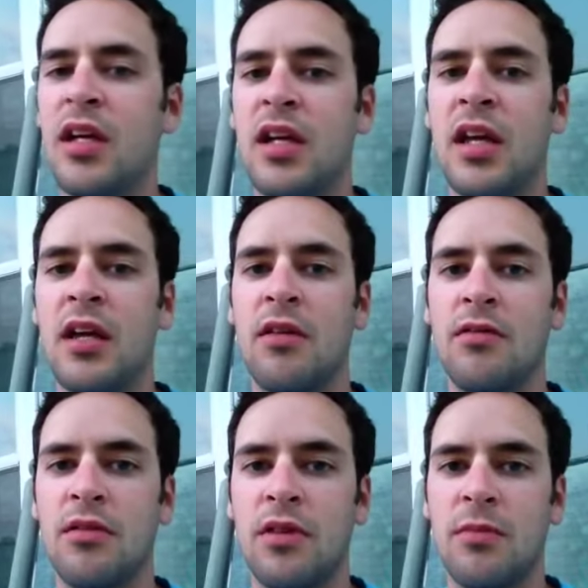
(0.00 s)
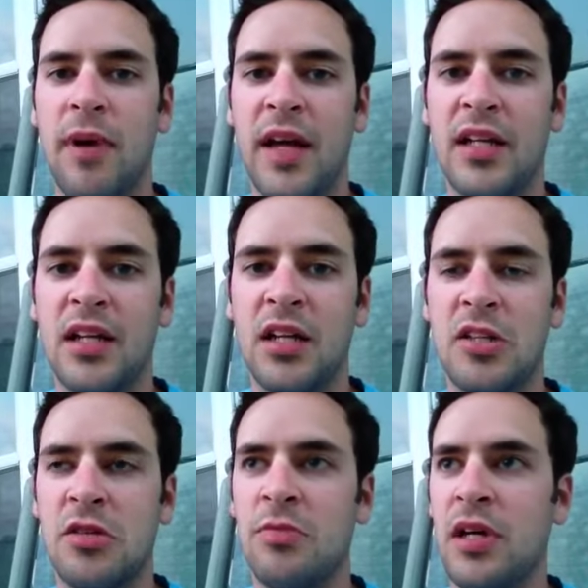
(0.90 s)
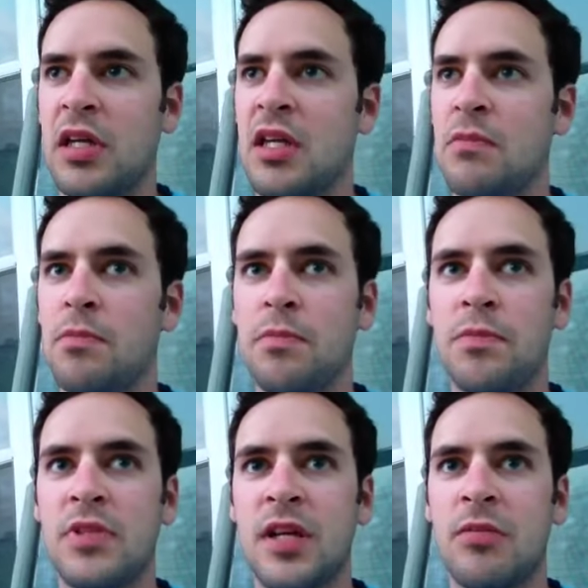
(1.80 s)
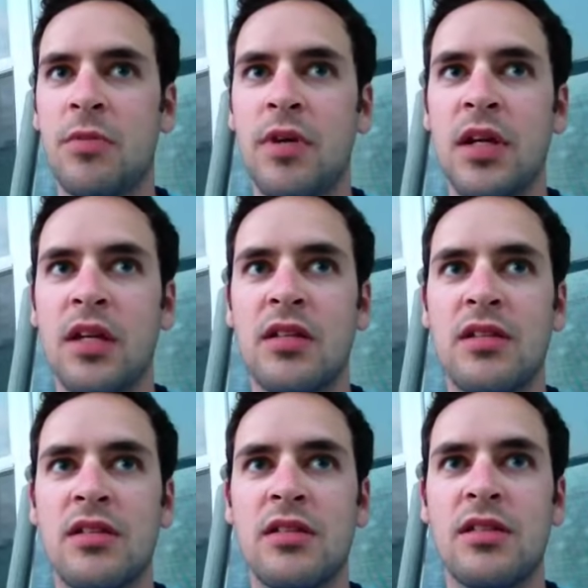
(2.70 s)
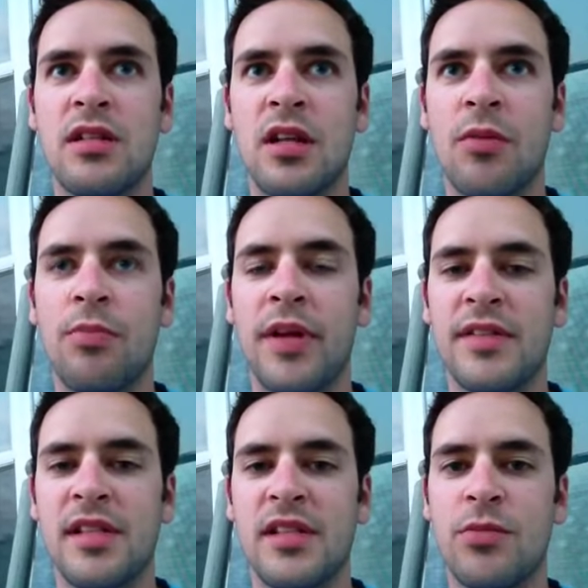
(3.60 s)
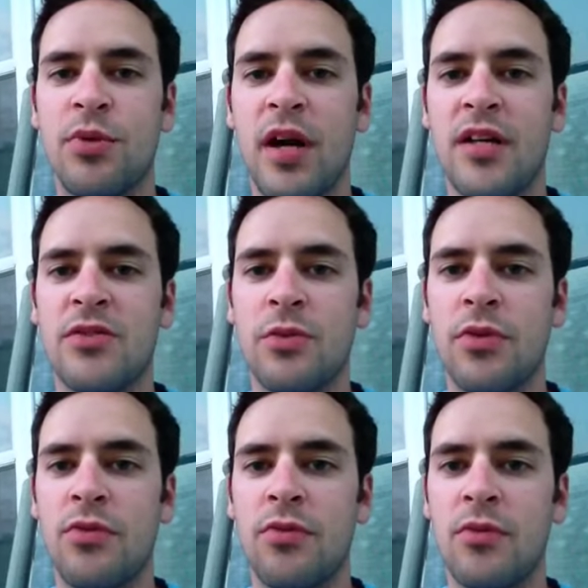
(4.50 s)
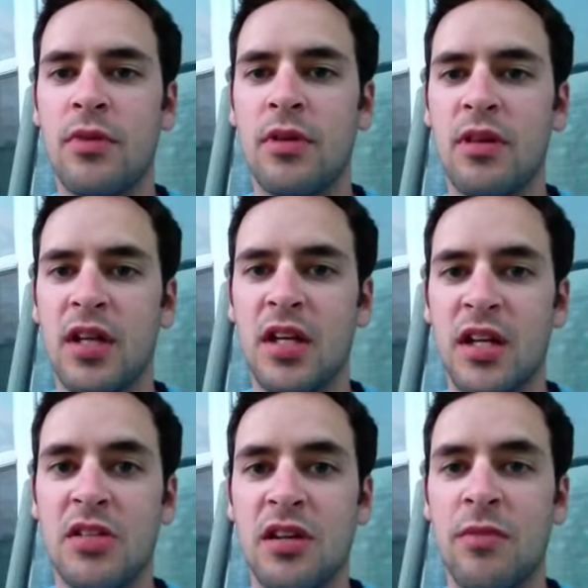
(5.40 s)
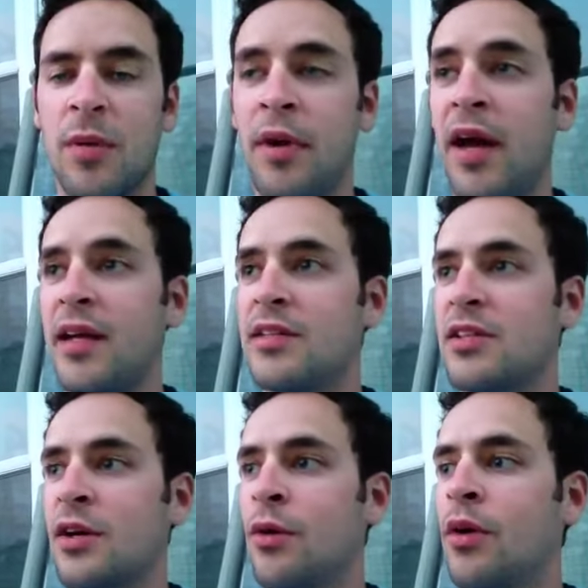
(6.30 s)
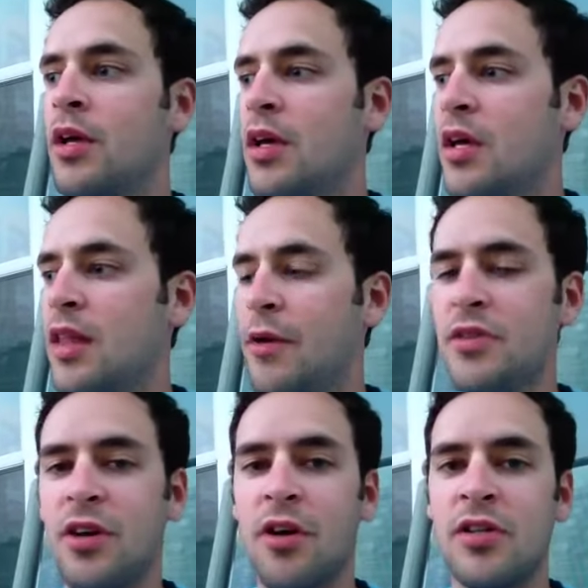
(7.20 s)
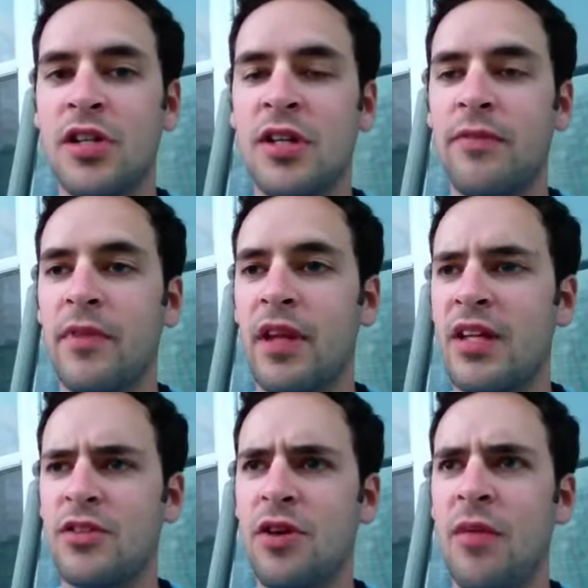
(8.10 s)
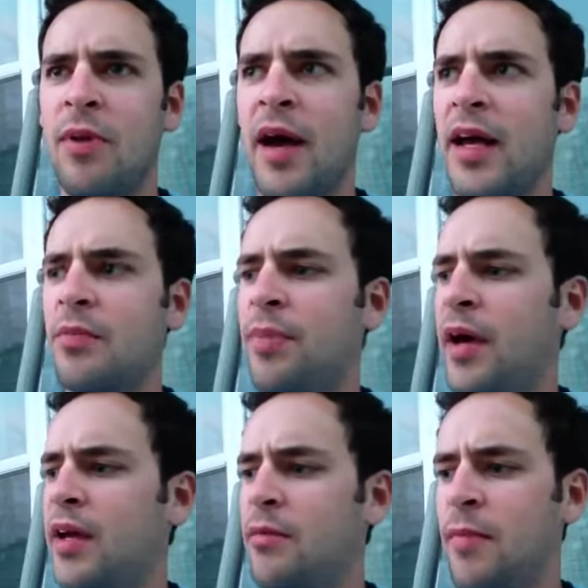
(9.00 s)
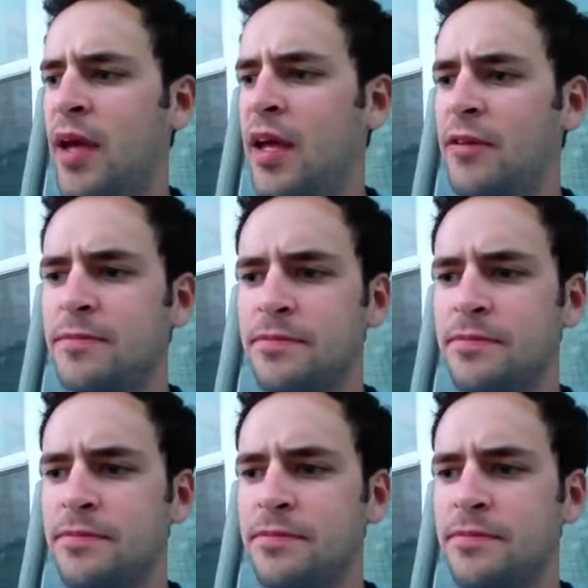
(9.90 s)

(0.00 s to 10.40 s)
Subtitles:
in bad condition, but he seemed to be pleasantly surprised with the condition of my bike. So that was encouraging. It's a great bike, but man,